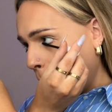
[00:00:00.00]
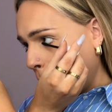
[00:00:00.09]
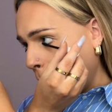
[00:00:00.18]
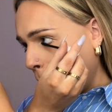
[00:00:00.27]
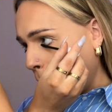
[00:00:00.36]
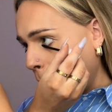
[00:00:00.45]
I
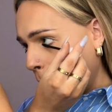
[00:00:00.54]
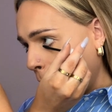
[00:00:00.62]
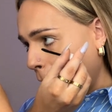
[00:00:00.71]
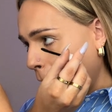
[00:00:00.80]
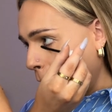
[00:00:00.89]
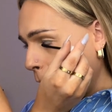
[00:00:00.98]
can
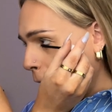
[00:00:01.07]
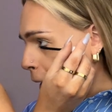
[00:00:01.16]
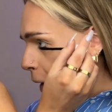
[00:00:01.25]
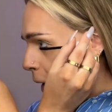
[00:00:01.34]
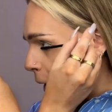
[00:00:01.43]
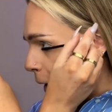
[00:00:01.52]
assist you better
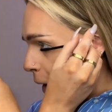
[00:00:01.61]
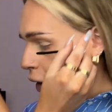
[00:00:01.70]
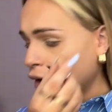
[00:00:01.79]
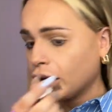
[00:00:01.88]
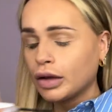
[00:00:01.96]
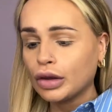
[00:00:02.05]
if I get
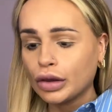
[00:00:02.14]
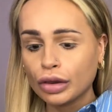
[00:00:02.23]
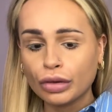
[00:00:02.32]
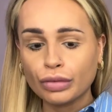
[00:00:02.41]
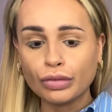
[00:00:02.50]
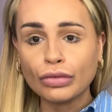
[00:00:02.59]
to know your
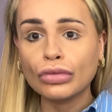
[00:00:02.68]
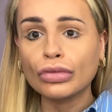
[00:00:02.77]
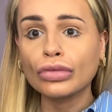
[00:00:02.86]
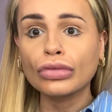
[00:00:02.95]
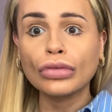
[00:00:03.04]
voice.